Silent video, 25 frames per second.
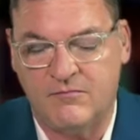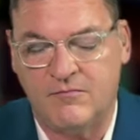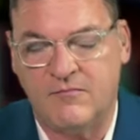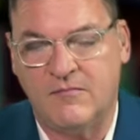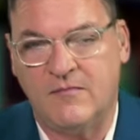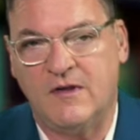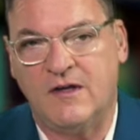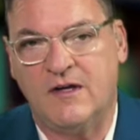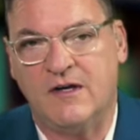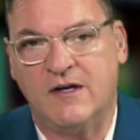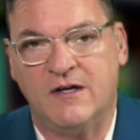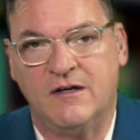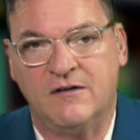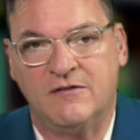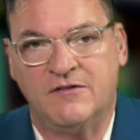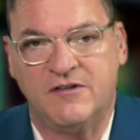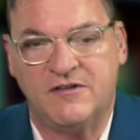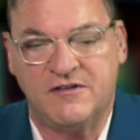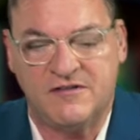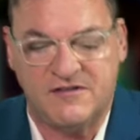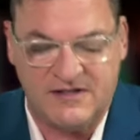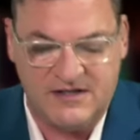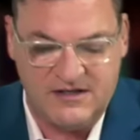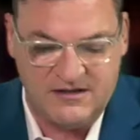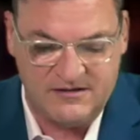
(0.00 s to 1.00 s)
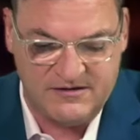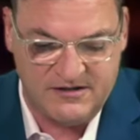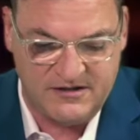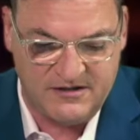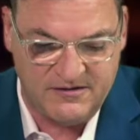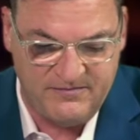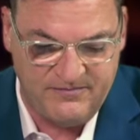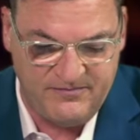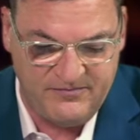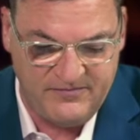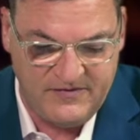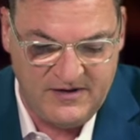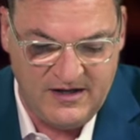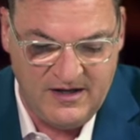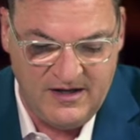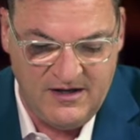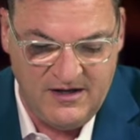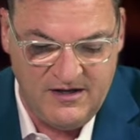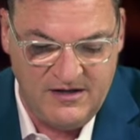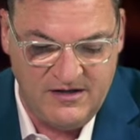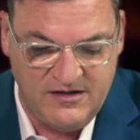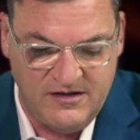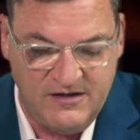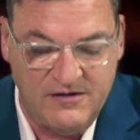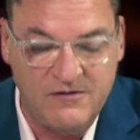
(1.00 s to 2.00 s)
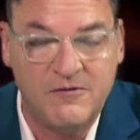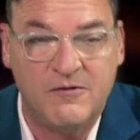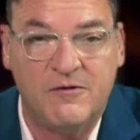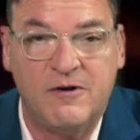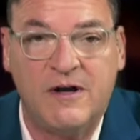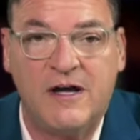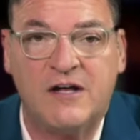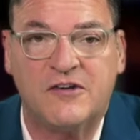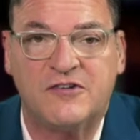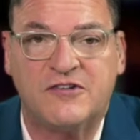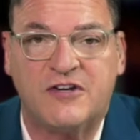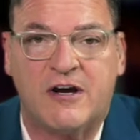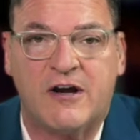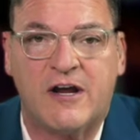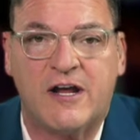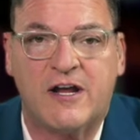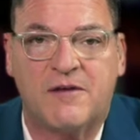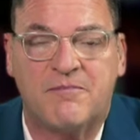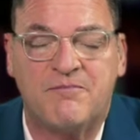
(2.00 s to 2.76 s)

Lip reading: Yeah, just out there. Well, Jerry,